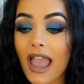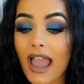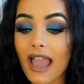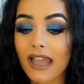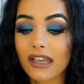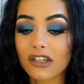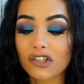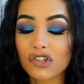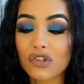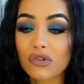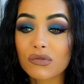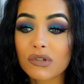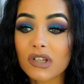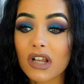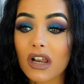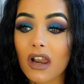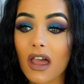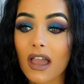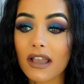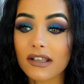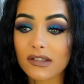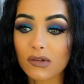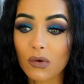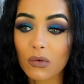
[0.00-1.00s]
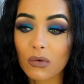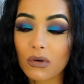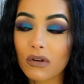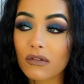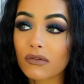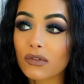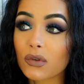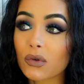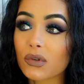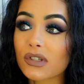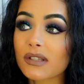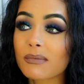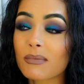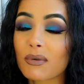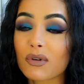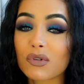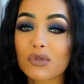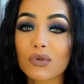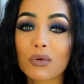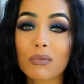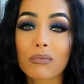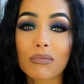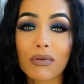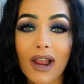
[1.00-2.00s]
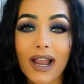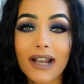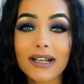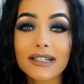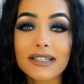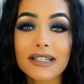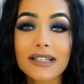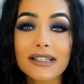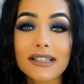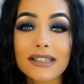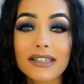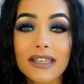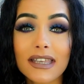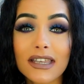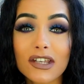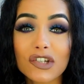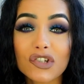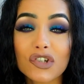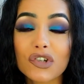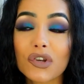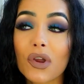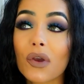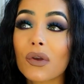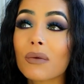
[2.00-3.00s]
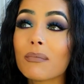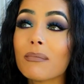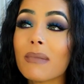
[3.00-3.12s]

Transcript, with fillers: and utilize all of your spiritual practices, you know,